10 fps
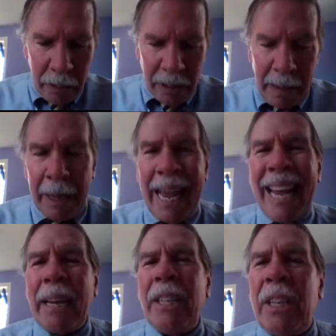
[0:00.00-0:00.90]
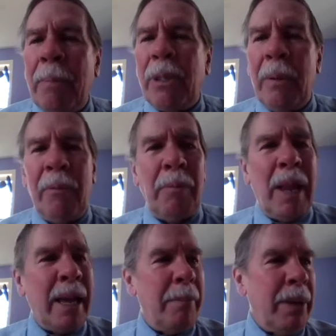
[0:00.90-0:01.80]
who's claiming an exemption
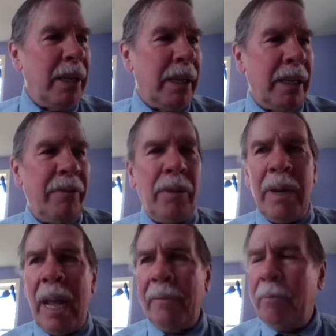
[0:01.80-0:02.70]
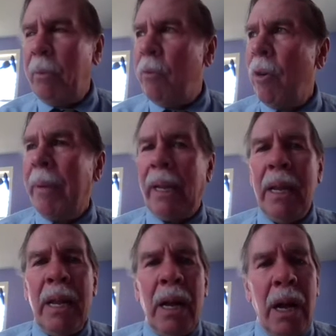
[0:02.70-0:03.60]
from liability for not
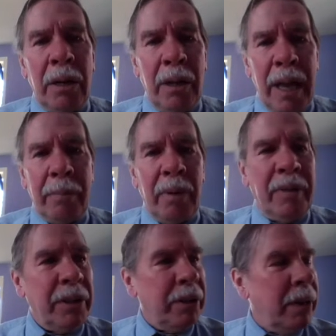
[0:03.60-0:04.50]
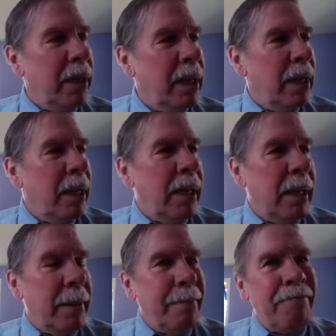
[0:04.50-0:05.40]
performing under that
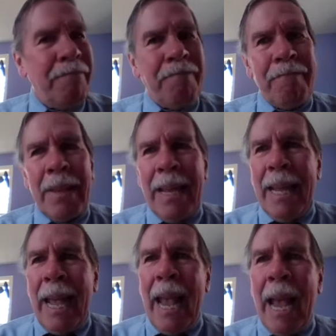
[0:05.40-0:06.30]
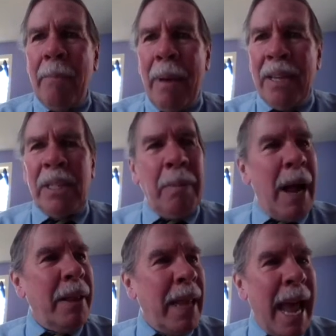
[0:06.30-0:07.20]
provision. And based
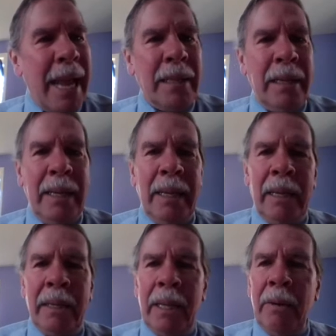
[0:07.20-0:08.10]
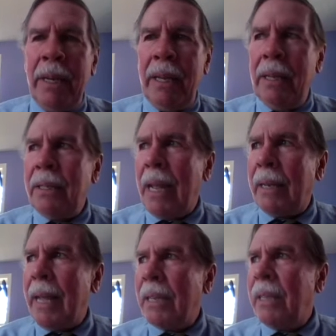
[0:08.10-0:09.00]
upon that, the theory is
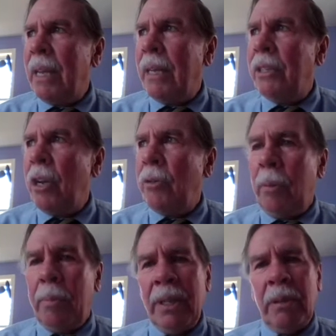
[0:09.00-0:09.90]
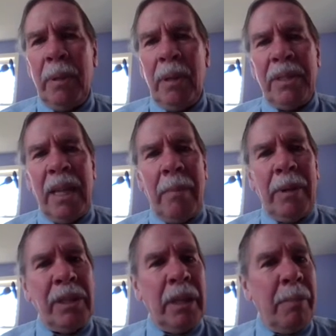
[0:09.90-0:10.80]
that that's a general principle
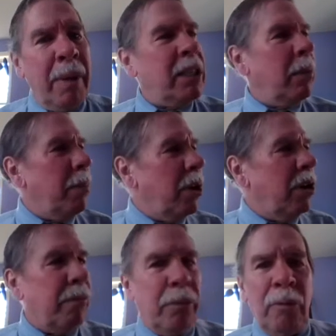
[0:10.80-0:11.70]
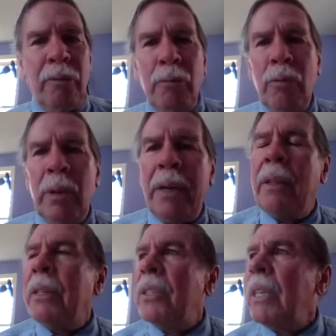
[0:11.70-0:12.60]
establishing the basic burden of proof rule
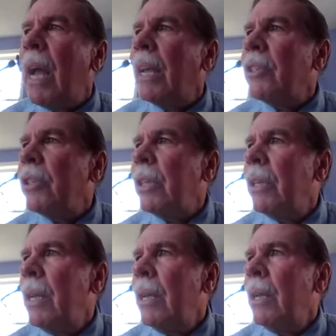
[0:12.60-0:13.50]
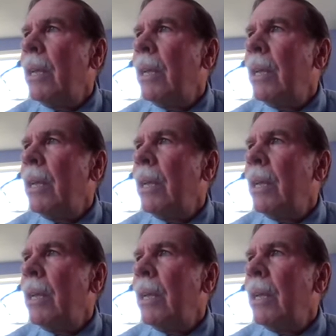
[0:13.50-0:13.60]
under the CISG